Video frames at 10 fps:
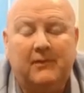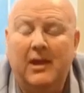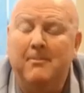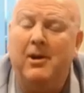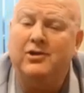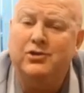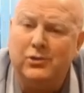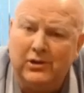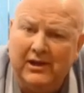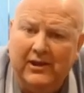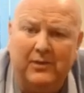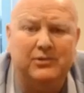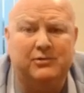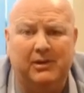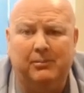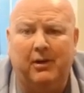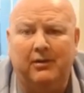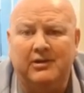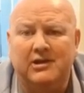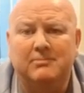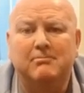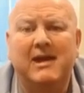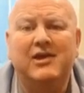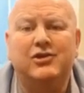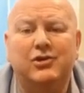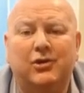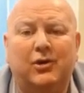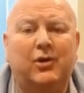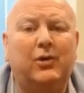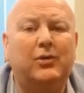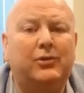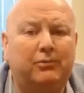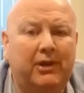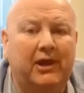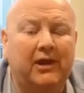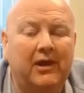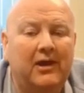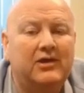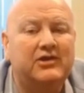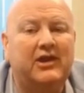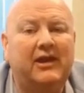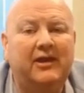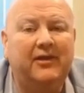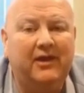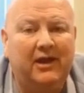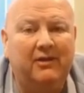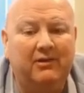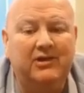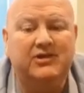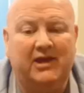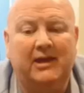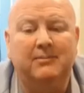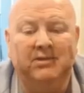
And by juggling those three priorities, make sure all three stay in the air at the same